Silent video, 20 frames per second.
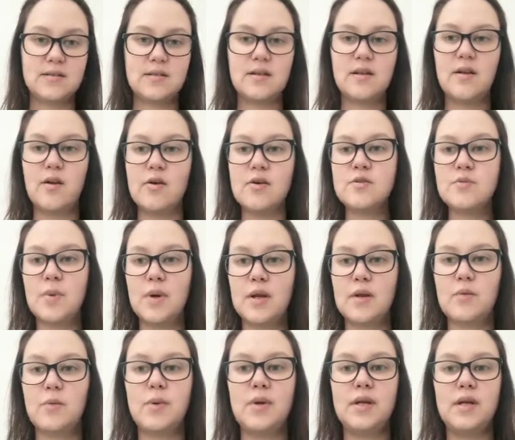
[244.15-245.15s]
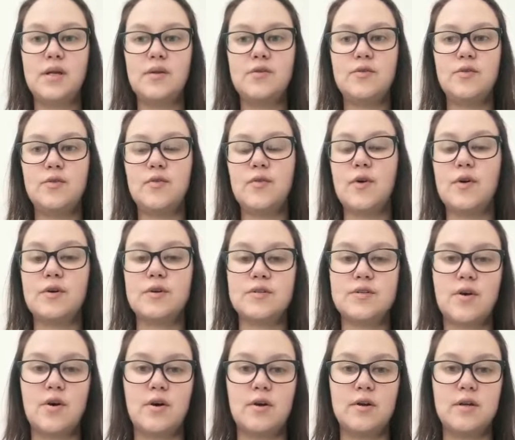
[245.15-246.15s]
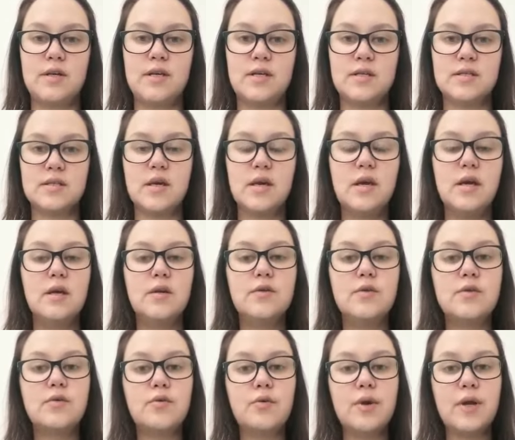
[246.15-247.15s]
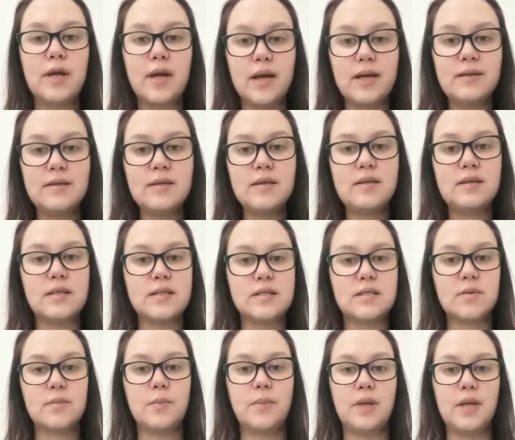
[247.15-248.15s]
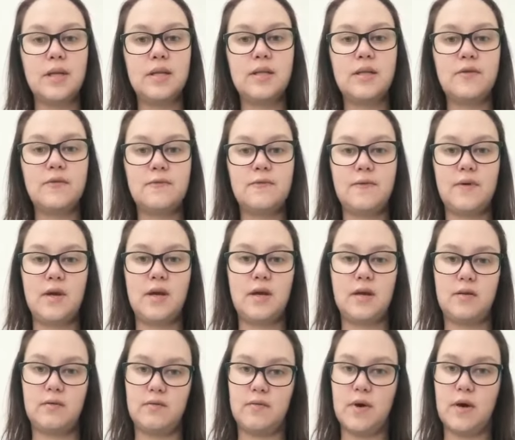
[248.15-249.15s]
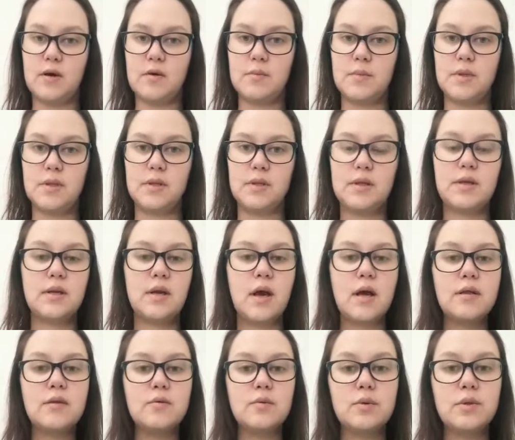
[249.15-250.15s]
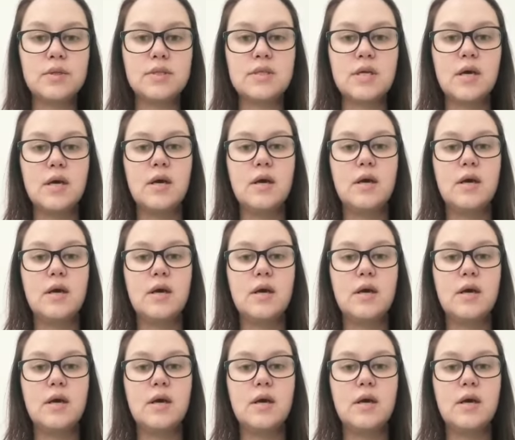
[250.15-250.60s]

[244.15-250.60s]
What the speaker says: The last one we need to focus on is to create a disability fair environment. In other words,